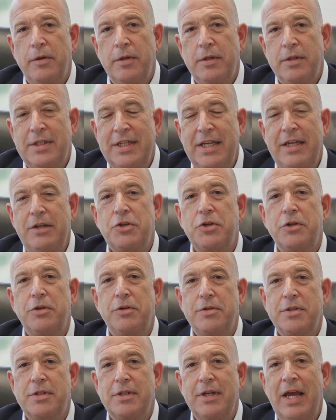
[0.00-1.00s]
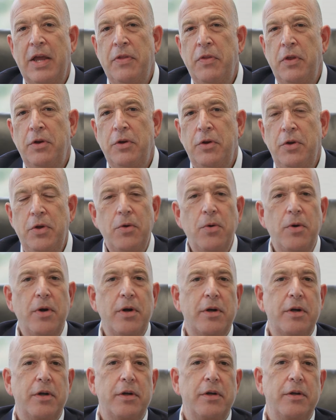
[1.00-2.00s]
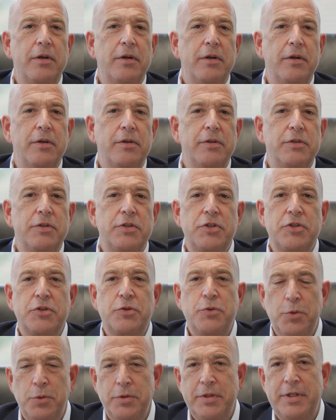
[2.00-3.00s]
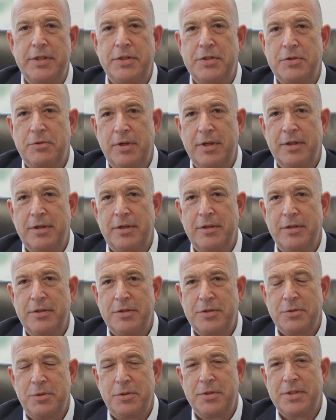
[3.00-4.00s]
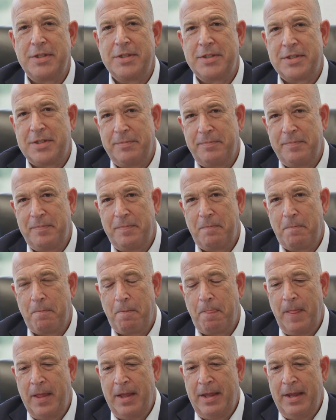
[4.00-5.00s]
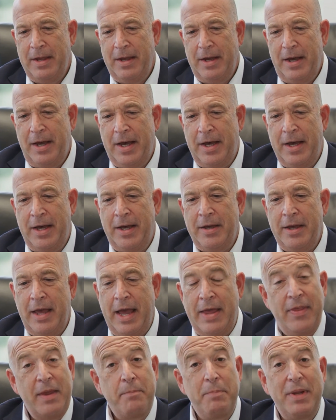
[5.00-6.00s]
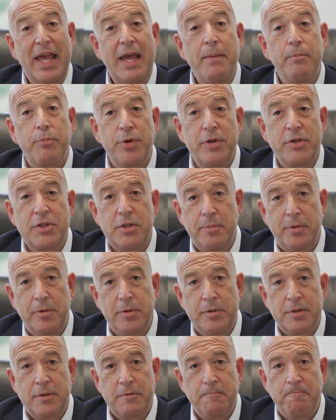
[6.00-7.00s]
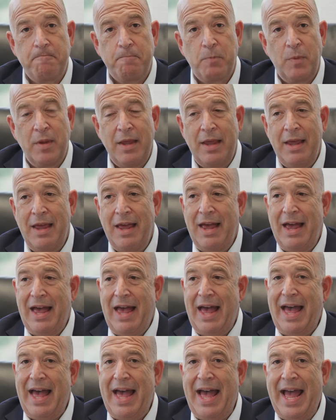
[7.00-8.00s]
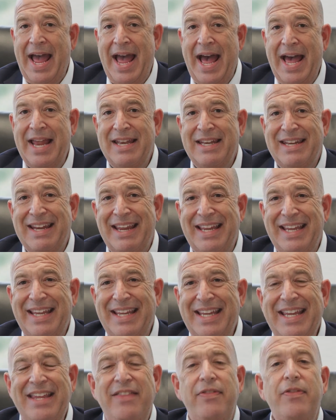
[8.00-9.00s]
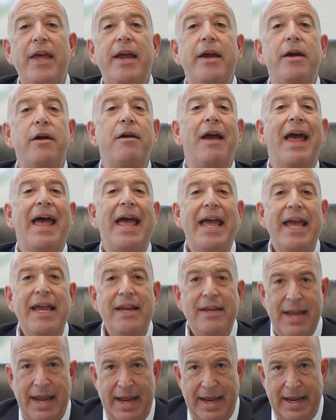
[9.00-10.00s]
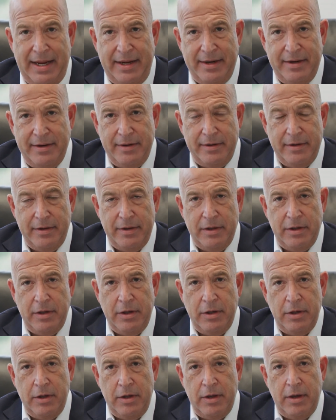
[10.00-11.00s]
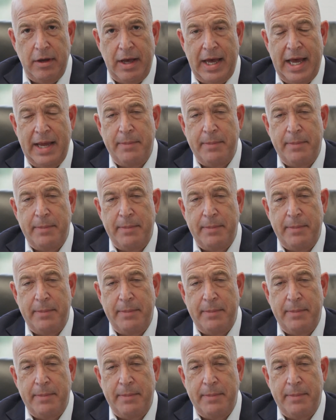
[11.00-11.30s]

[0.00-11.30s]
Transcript: teachers in the New York school system, and then became principals. And in their heyday, I